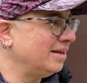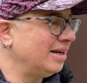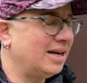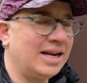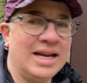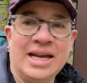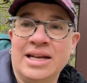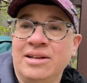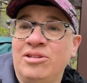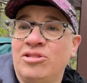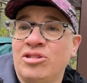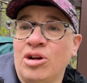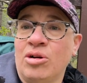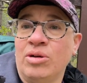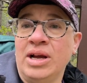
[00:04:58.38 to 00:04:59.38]
And
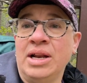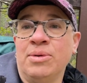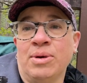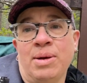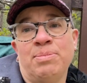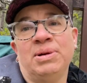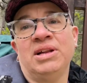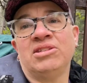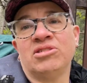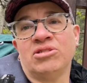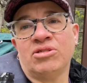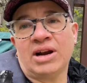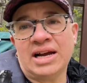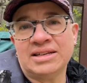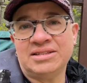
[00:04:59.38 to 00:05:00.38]
so anyway, but it's a
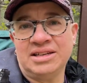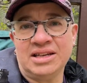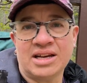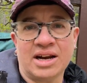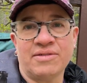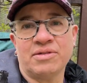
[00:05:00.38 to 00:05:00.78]
grassy kind